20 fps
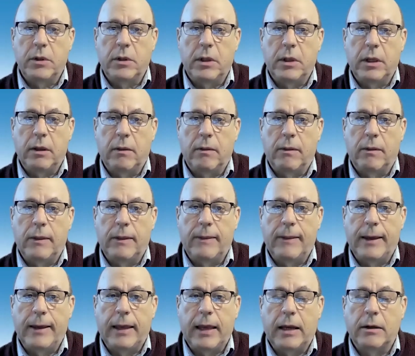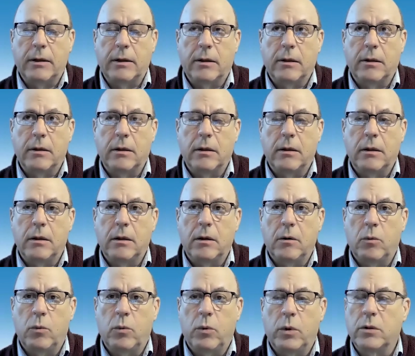they get,
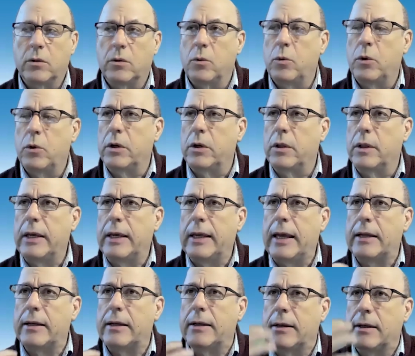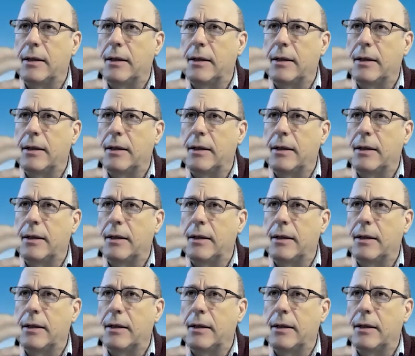they get